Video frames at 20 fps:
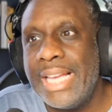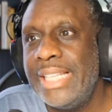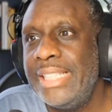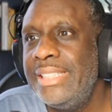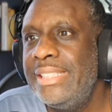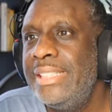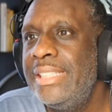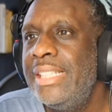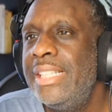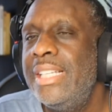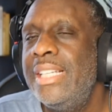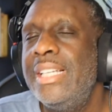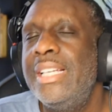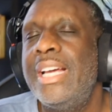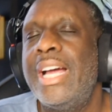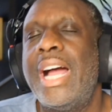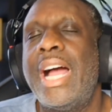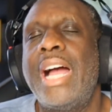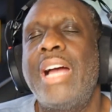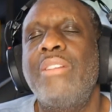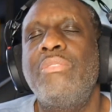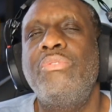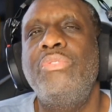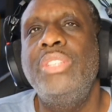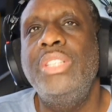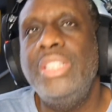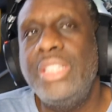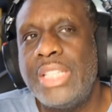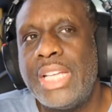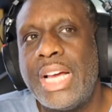And I
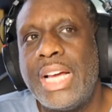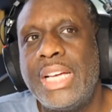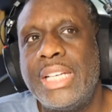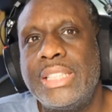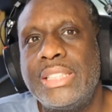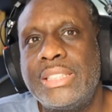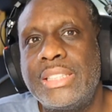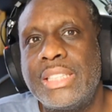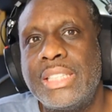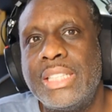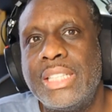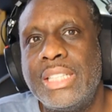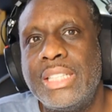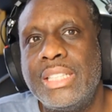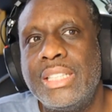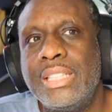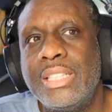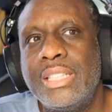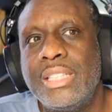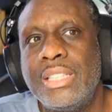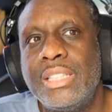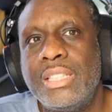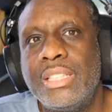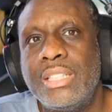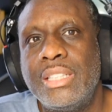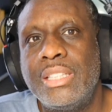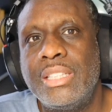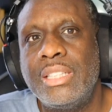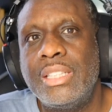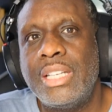realized
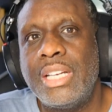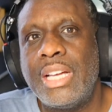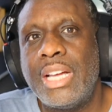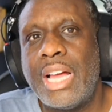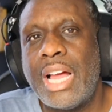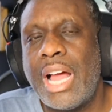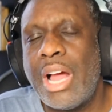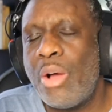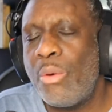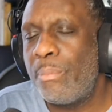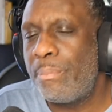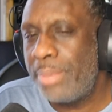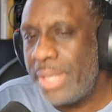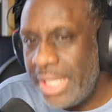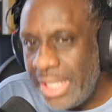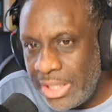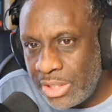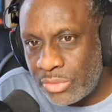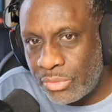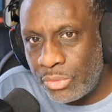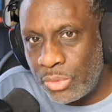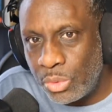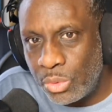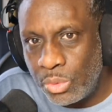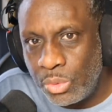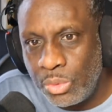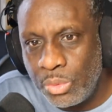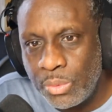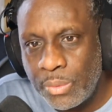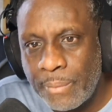how
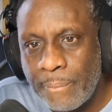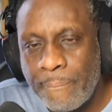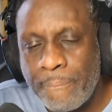peaceful,